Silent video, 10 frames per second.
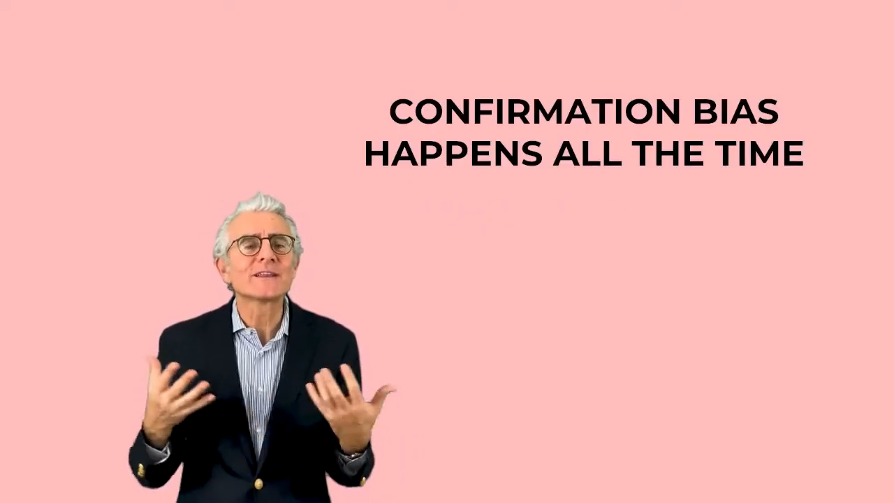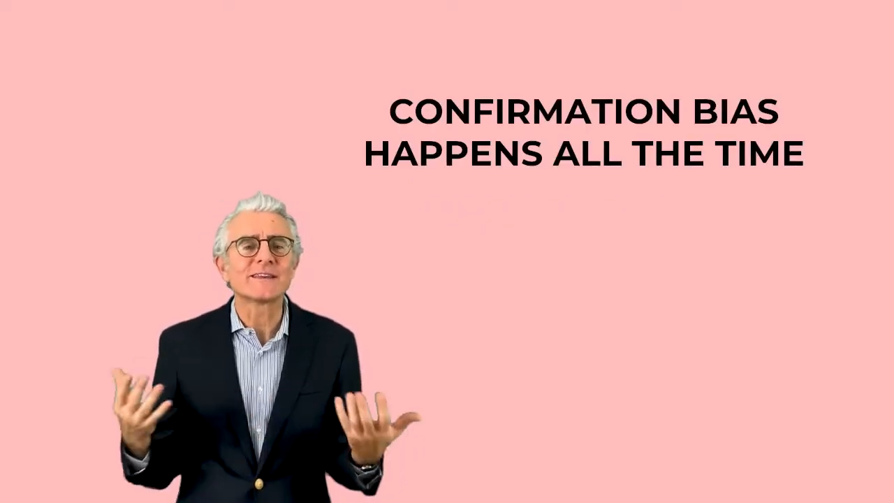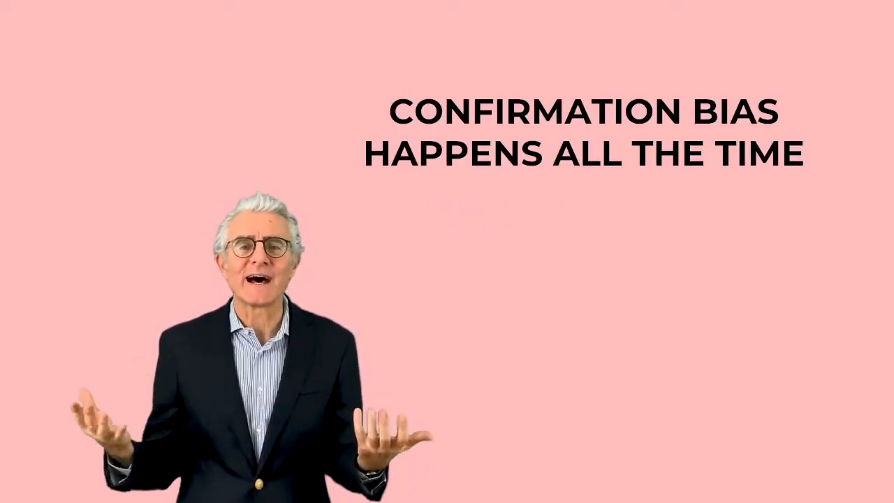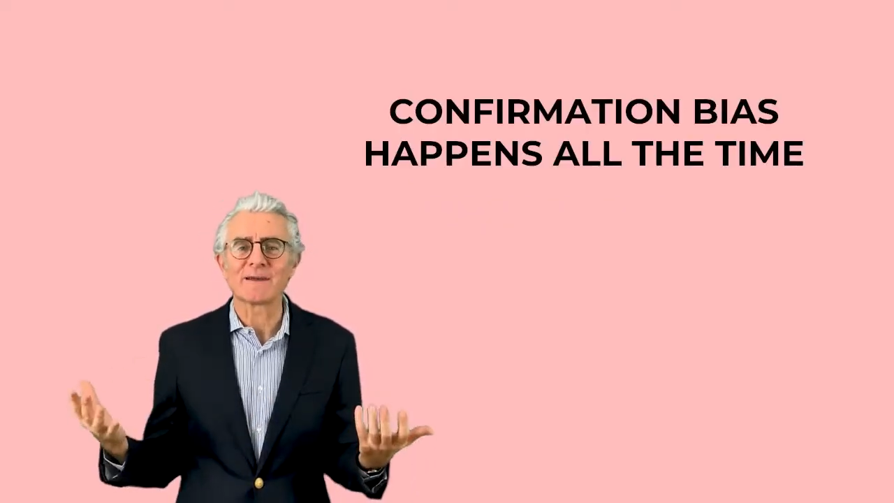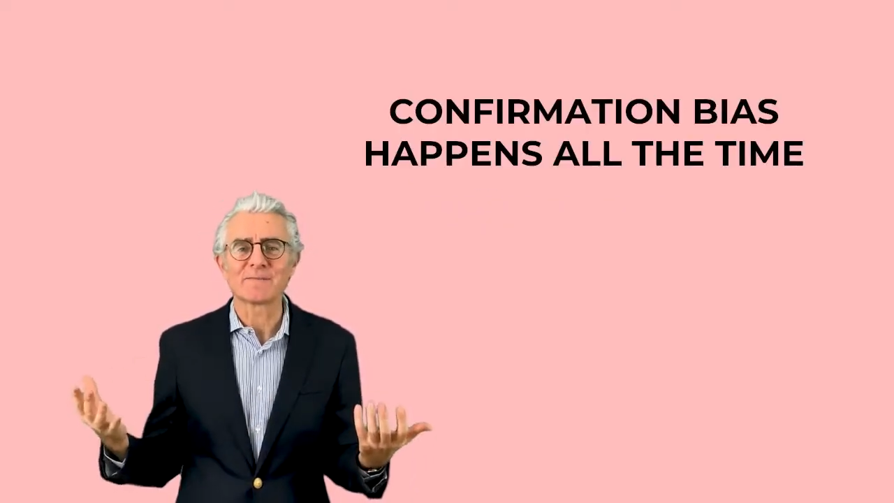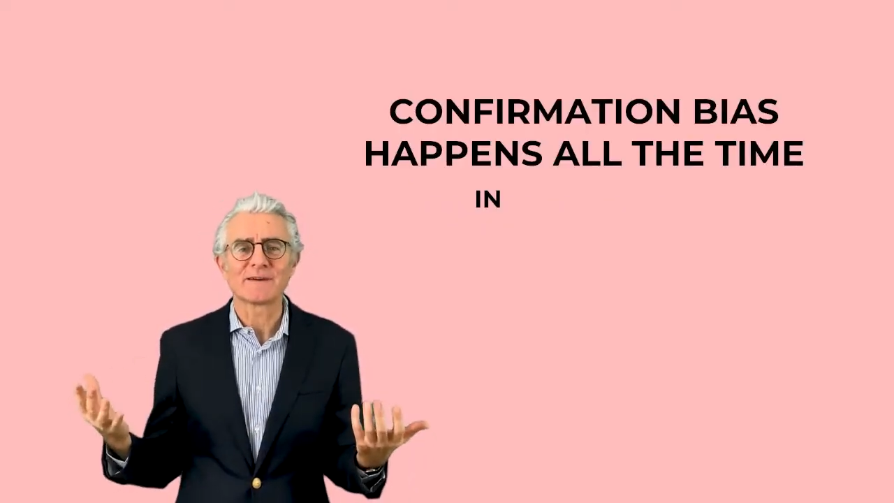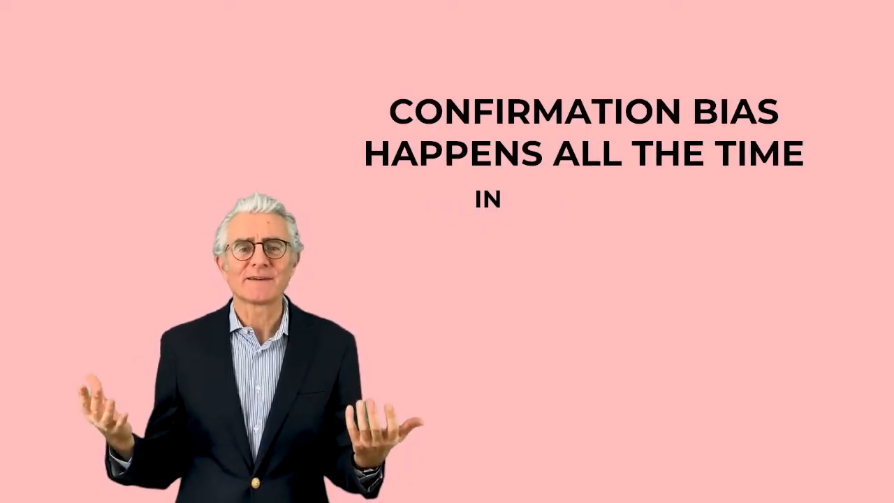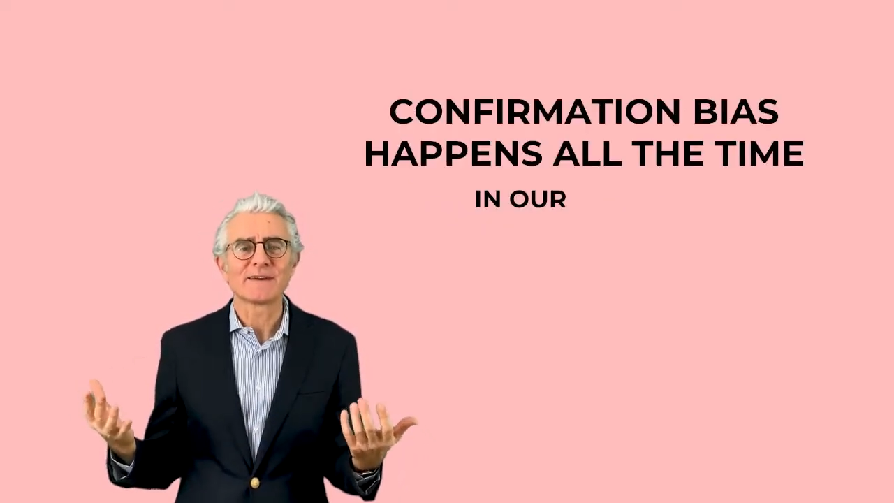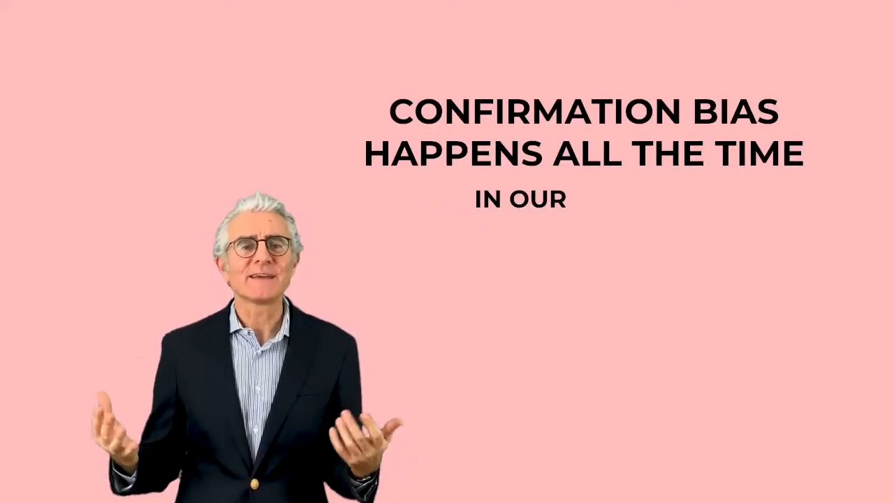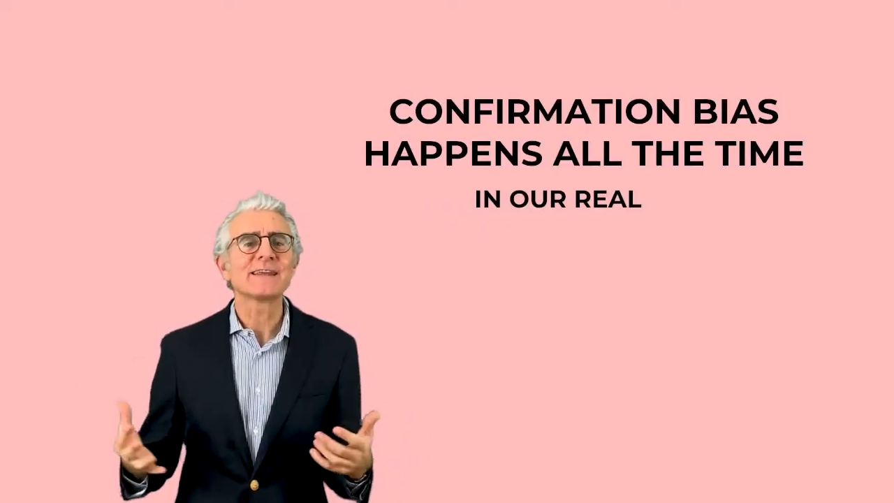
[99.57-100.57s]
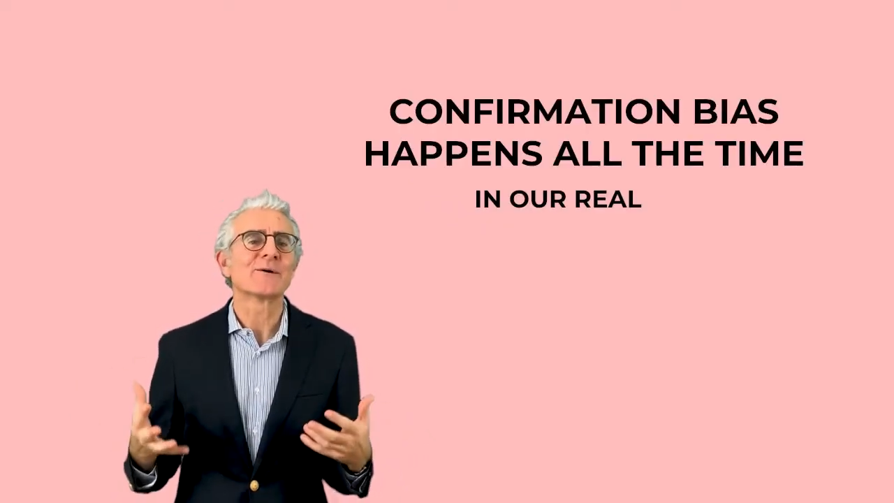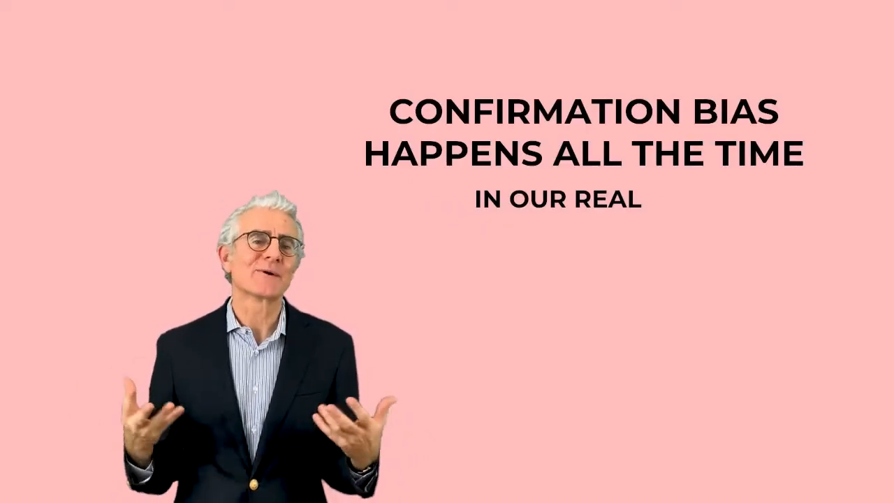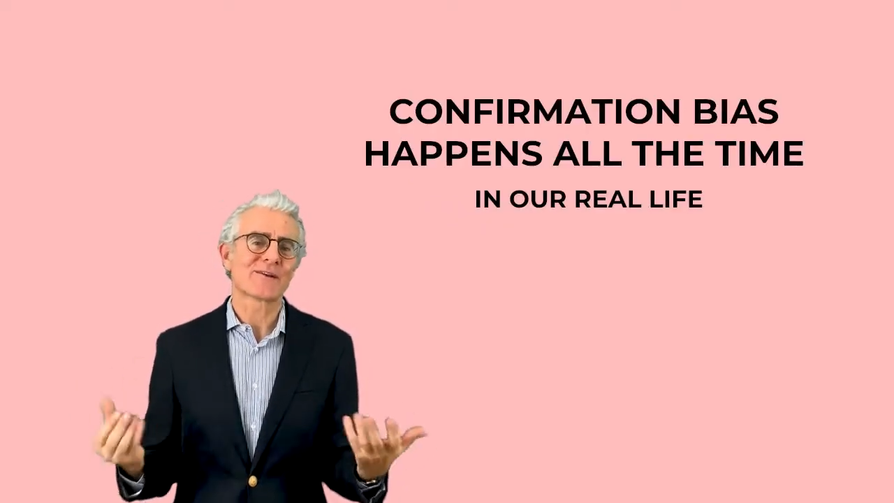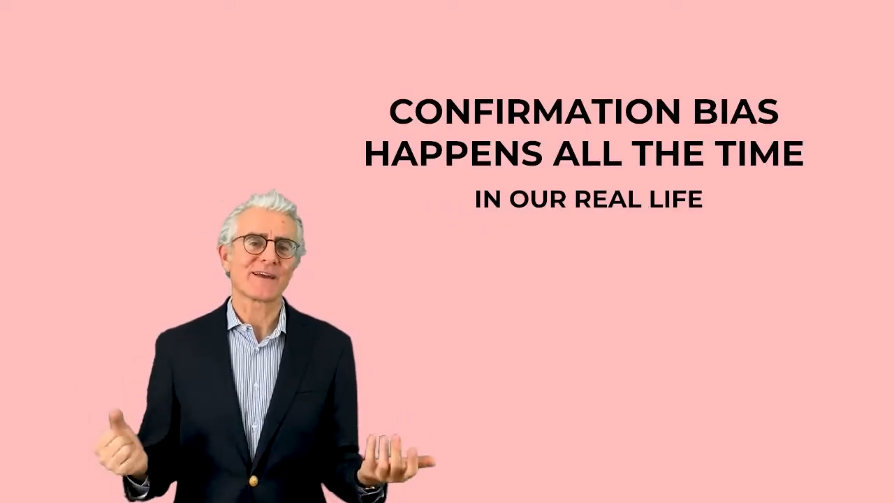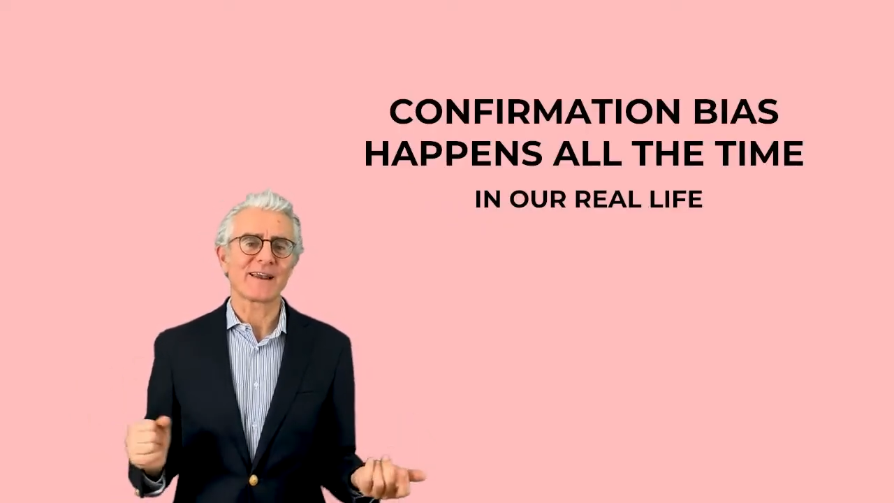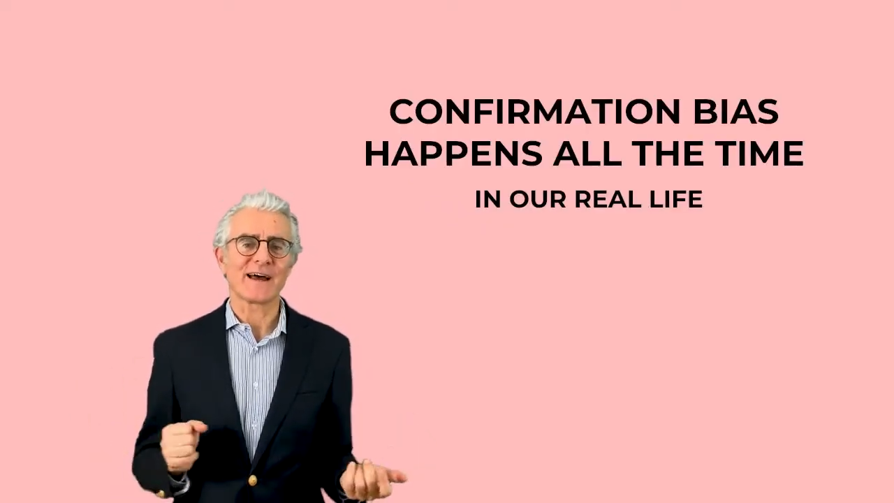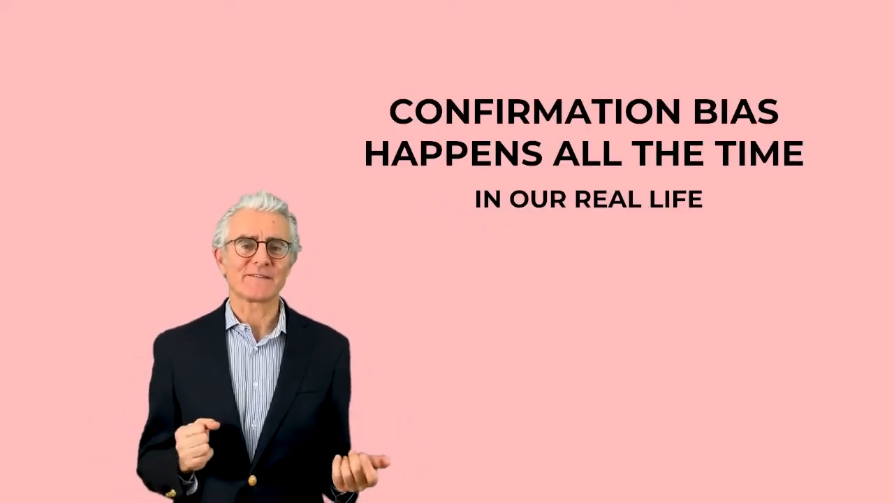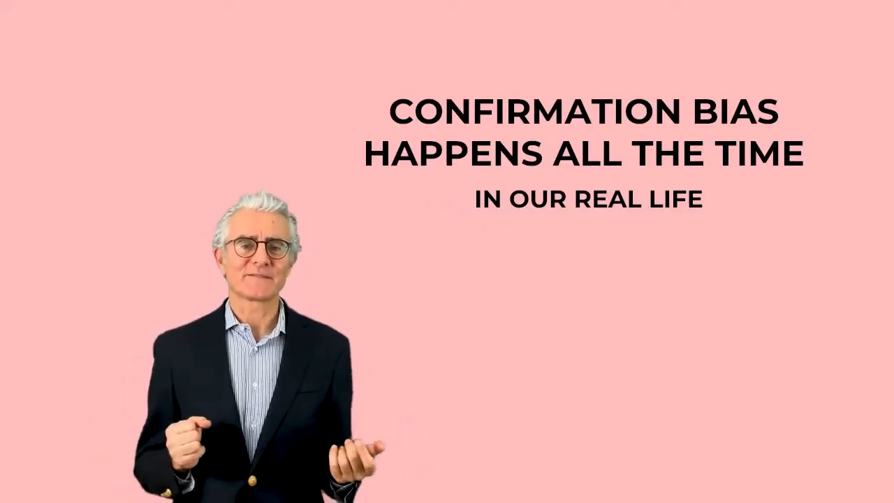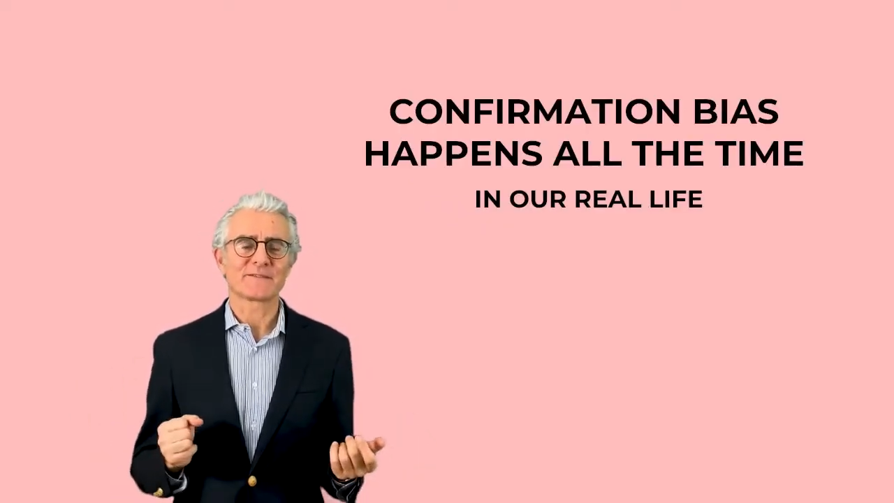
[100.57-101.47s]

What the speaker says: time in our real life.